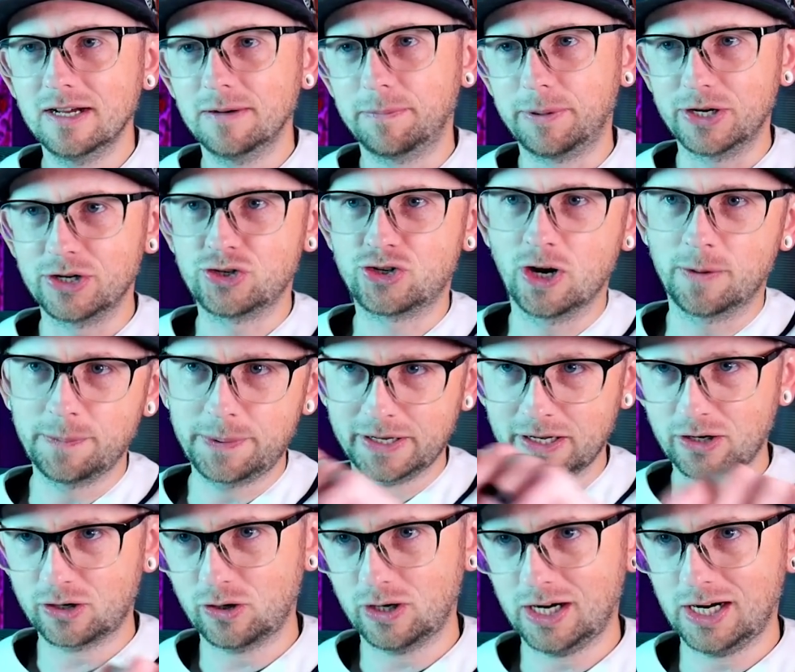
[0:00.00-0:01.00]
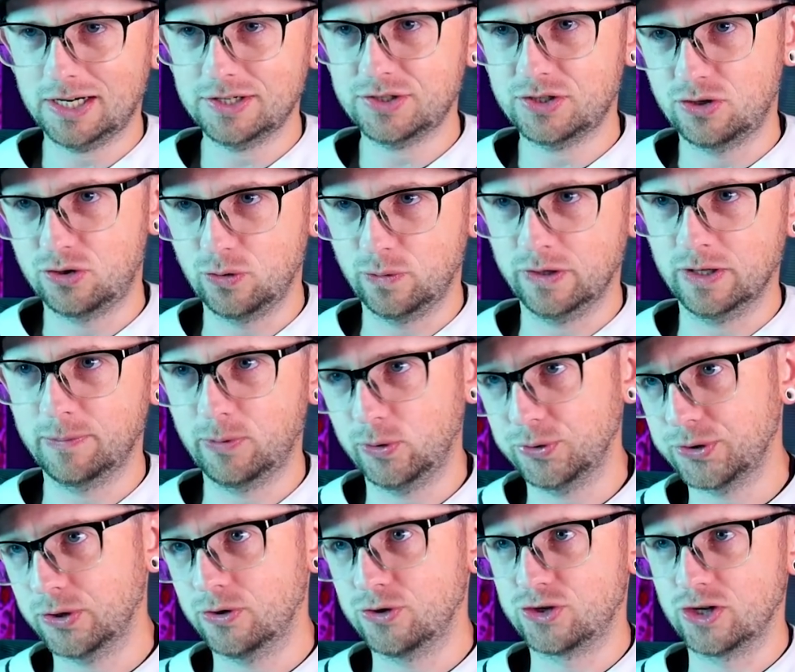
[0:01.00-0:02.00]
But jumping across, doing the bull
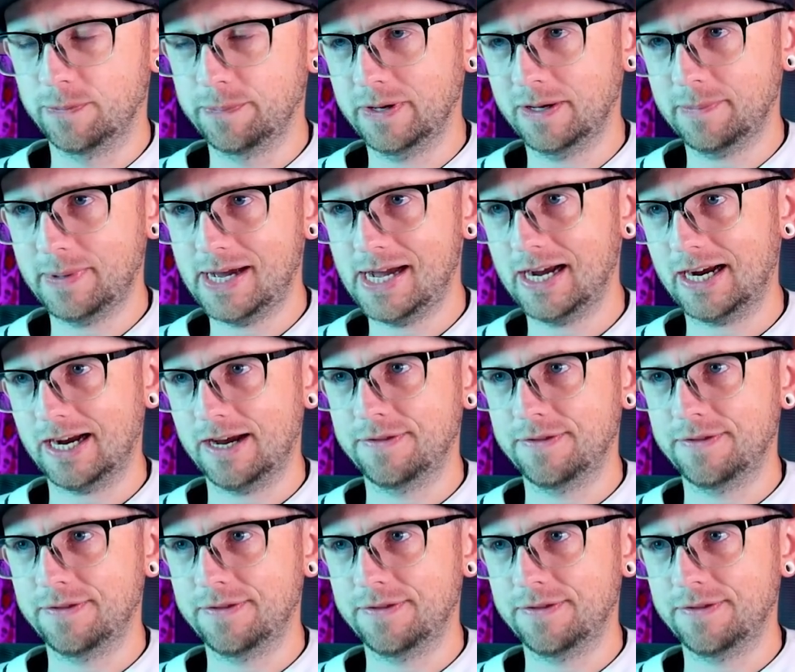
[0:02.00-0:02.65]
turn, jumping back,